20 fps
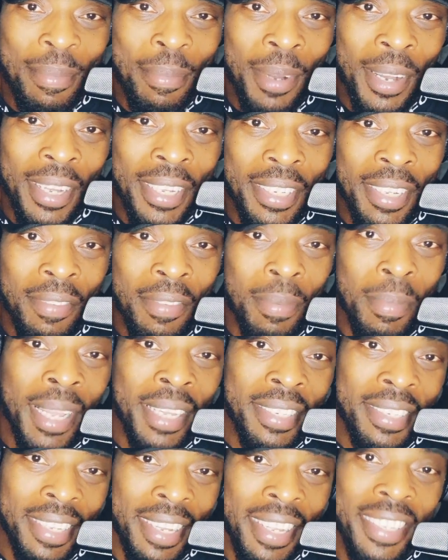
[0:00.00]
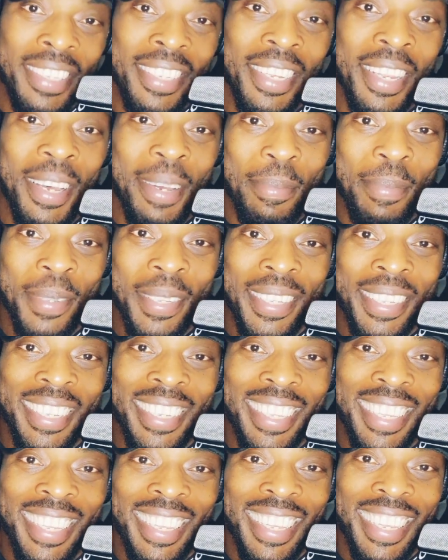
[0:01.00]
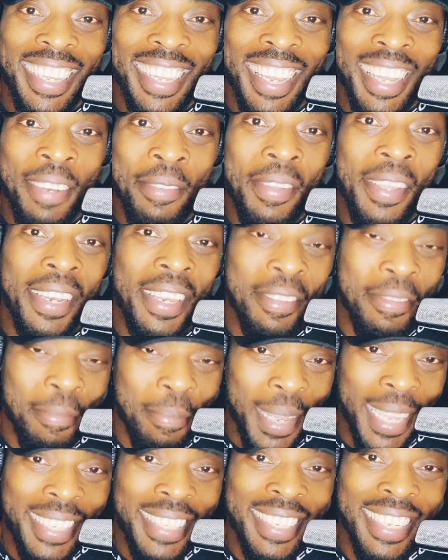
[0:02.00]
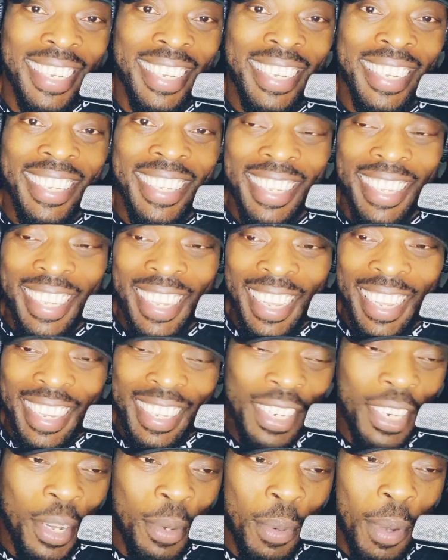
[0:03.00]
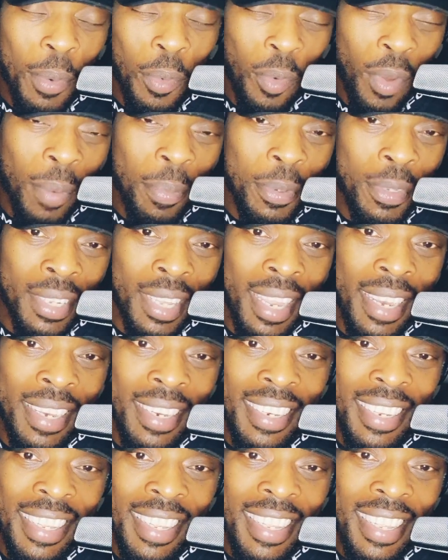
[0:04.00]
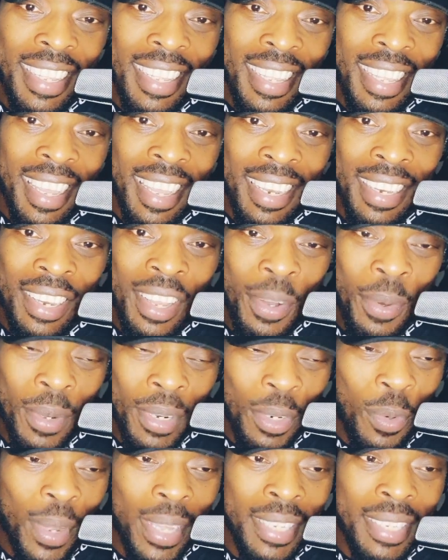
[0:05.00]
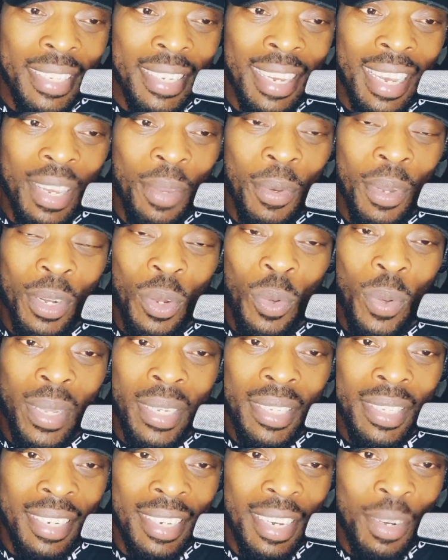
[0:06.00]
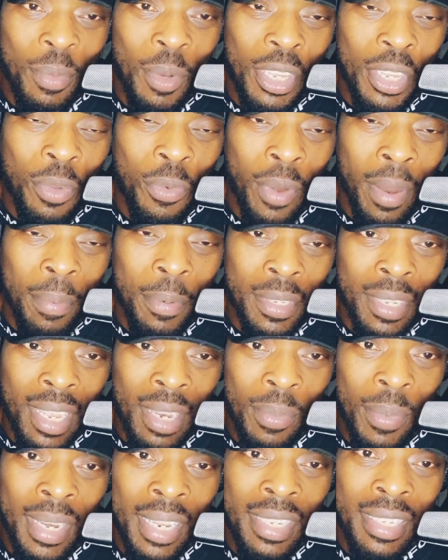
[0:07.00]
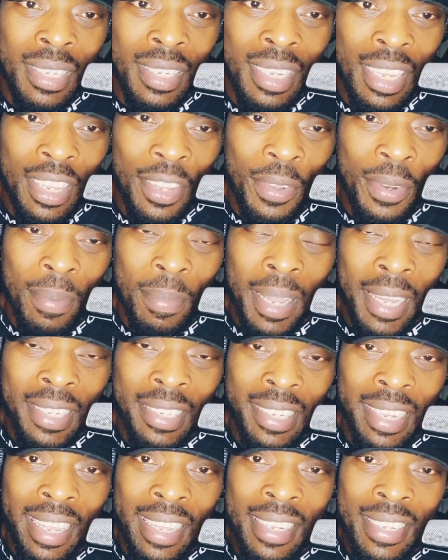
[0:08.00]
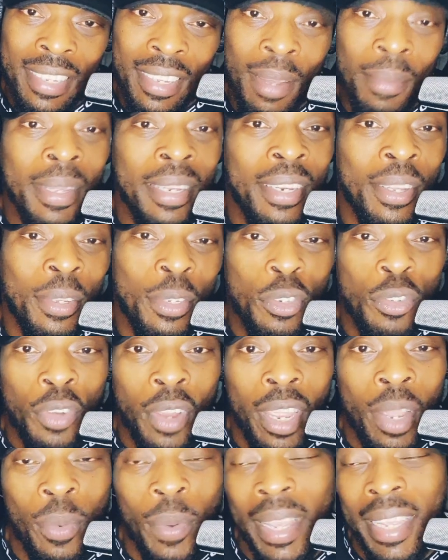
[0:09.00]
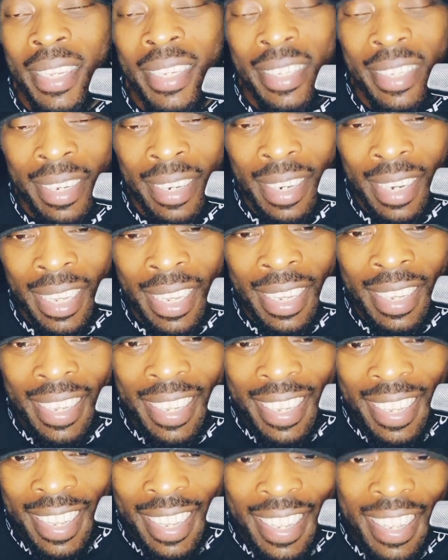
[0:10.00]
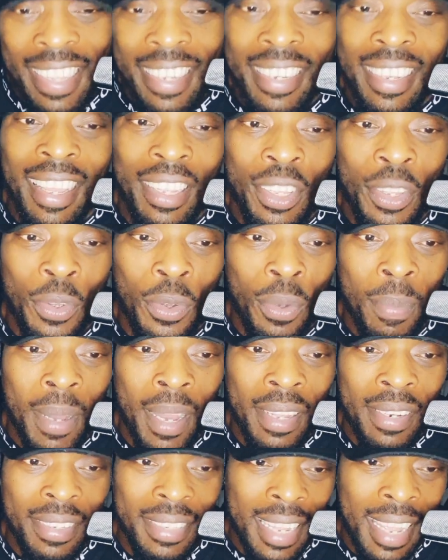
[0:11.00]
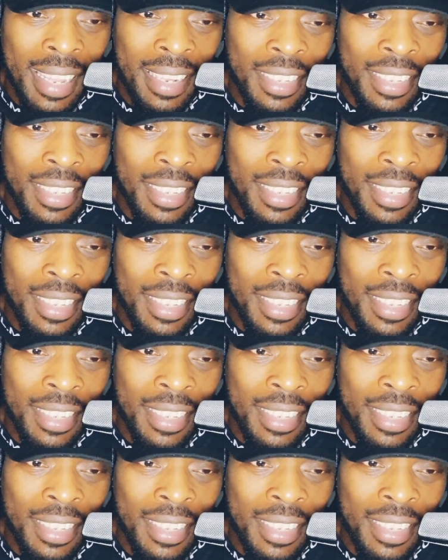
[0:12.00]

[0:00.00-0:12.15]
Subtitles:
buy yourself a Black Aesthetics up and feel even better. Know what we represent. And anyone questioning what you represent when they see you in a Black Aesthetics up, they know straight away, instantly, that you're about